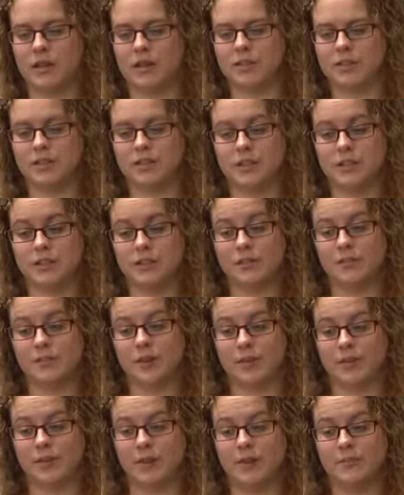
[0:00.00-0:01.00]
So in terms of
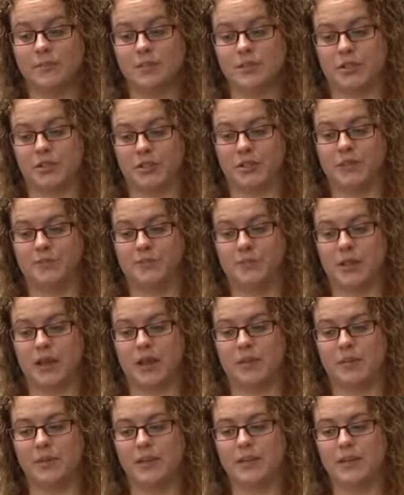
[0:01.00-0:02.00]
where we're up to,
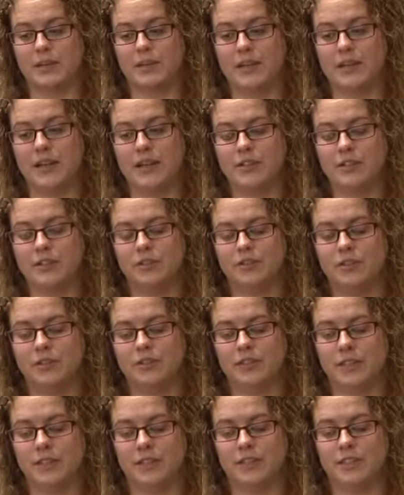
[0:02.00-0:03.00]
the nature of the
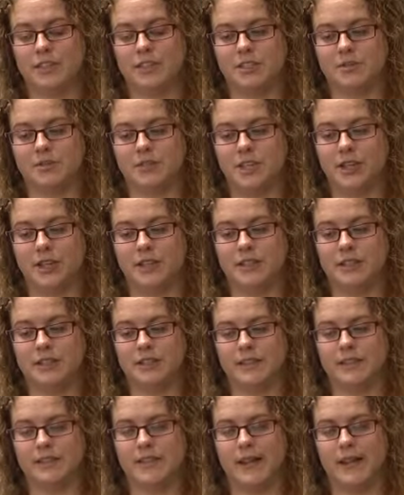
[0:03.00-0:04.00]
relationship
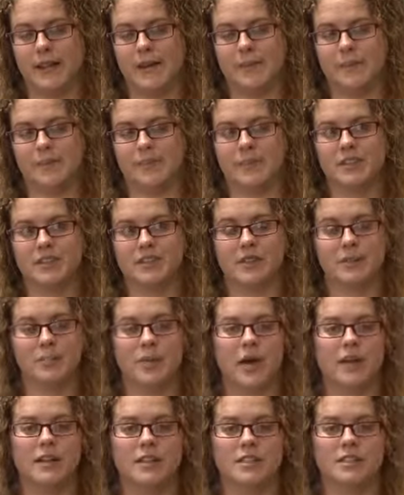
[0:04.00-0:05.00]
changes to the
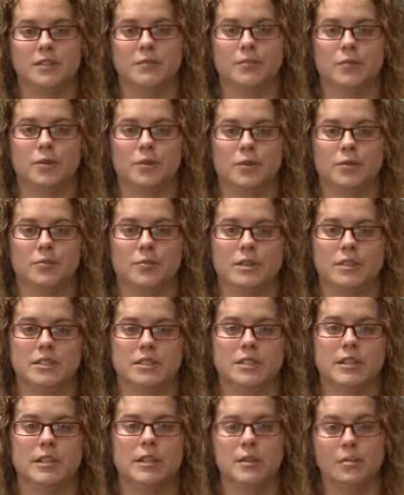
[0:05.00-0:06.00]
Partnership Forum,
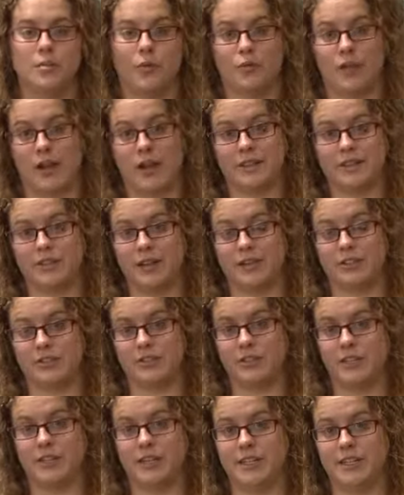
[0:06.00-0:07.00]
which provides that
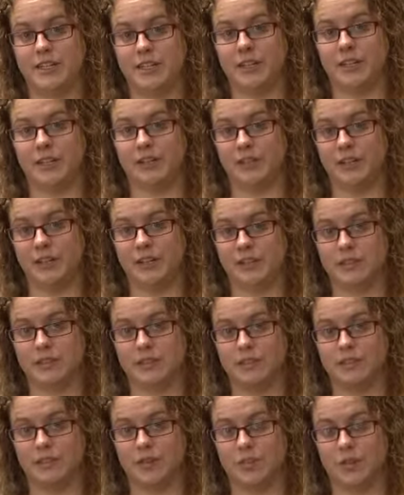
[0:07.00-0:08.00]
strategic governance
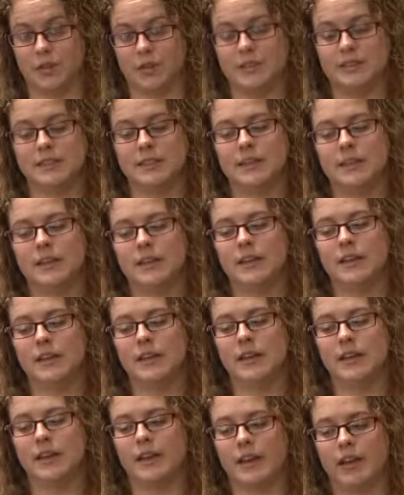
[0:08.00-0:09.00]
of the policy,
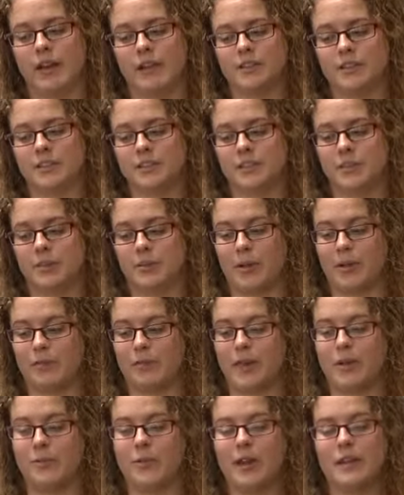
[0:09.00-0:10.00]
encourages direct
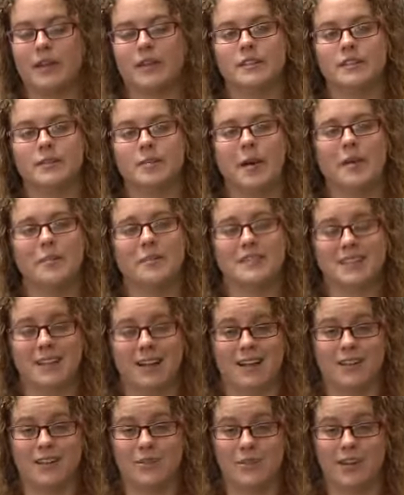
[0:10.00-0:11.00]
feedback, and departments
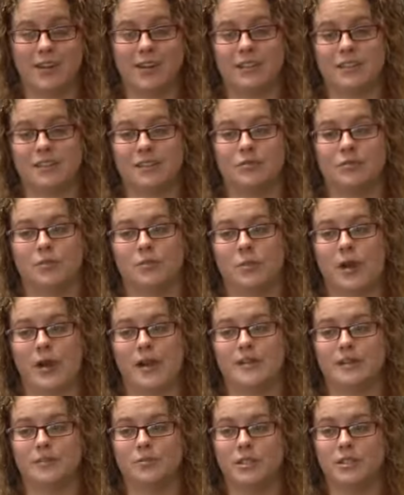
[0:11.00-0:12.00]
are looking at different
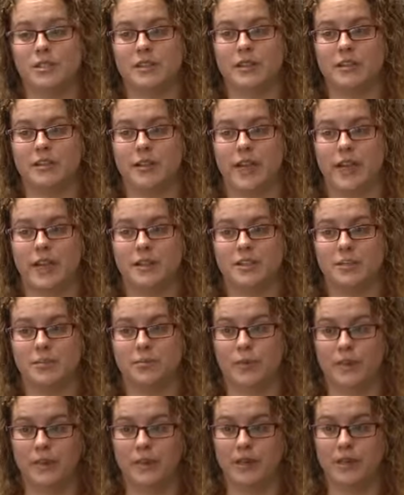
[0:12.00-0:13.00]
ways in which they're engaging
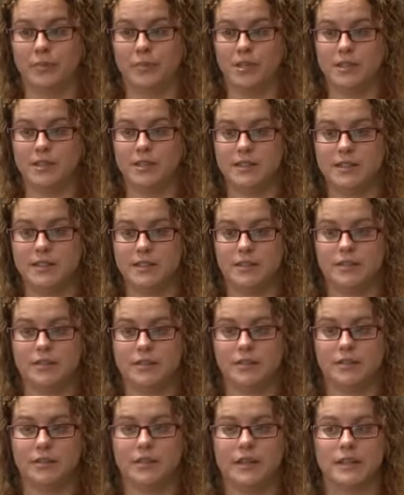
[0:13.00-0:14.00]
with their community
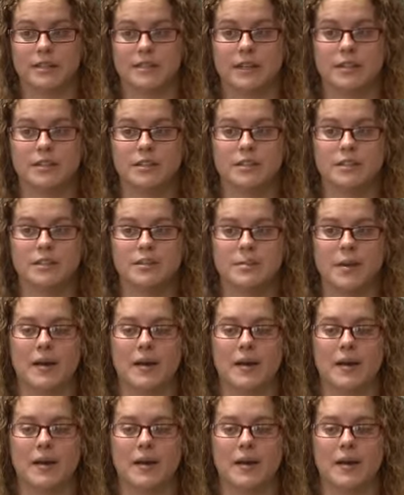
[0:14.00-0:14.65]
service organisations.